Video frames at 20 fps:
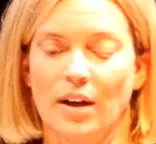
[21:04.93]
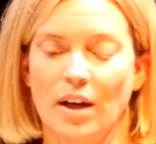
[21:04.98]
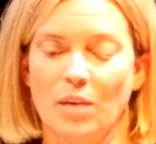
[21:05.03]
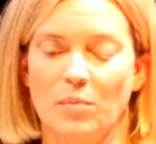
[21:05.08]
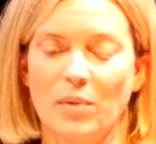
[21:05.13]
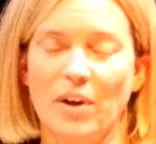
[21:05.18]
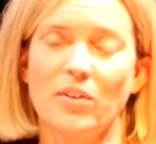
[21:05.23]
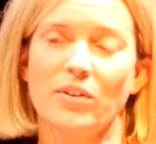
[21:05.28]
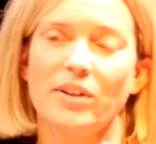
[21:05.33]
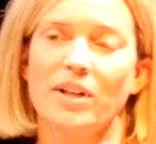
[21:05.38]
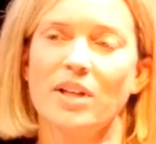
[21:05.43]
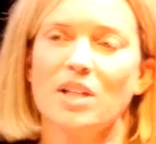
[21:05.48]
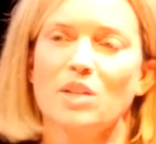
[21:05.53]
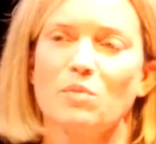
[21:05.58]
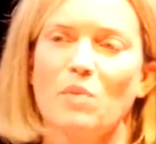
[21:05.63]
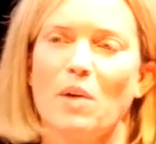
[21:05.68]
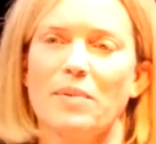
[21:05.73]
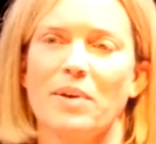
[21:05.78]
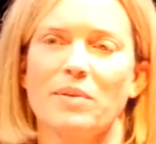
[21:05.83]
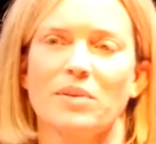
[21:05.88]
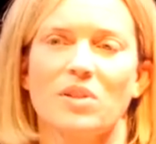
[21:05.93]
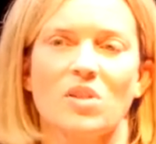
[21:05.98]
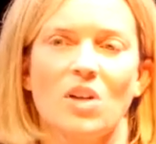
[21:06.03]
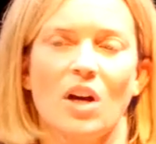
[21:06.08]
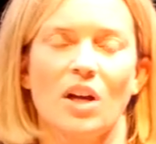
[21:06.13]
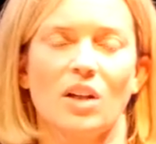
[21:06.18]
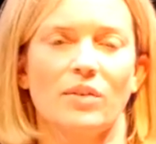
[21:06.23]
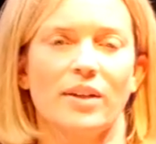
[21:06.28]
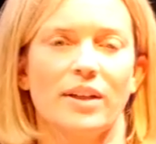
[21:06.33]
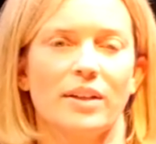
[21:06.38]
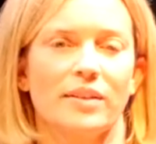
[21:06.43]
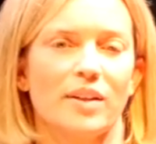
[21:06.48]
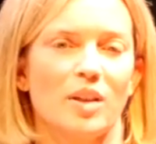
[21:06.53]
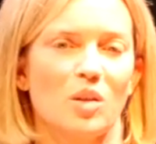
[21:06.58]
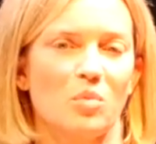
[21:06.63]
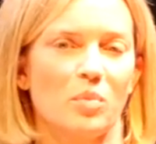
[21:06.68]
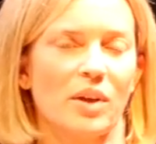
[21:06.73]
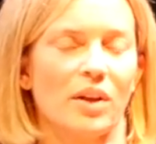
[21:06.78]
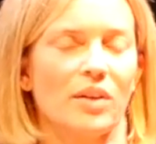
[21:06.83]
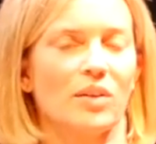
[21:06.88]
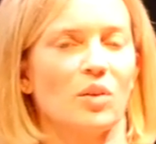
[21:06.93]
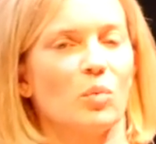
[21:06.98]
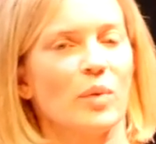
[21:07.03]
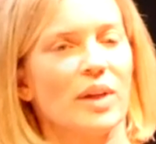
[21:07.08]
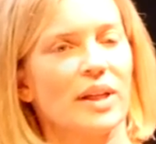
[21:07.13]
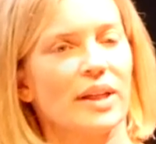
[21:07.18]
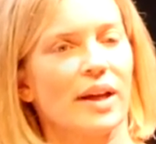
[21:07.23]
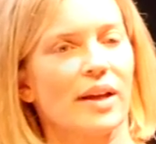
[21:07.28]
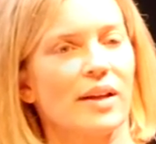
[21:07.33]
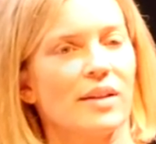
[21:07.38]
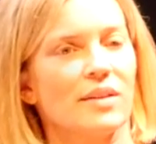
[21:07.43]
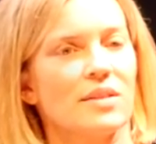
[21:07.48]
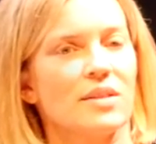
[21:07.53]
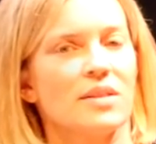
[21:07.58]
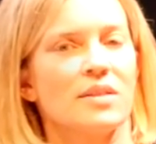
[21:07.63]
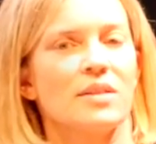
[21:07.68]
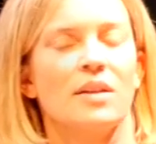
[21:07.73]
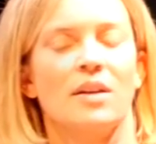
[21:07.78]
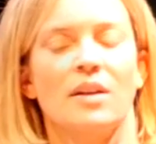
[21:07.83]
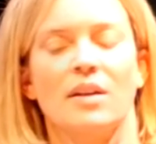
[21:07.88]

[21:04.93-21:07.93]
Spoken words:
Other kids might be able to tolerate a little bit on the weekends.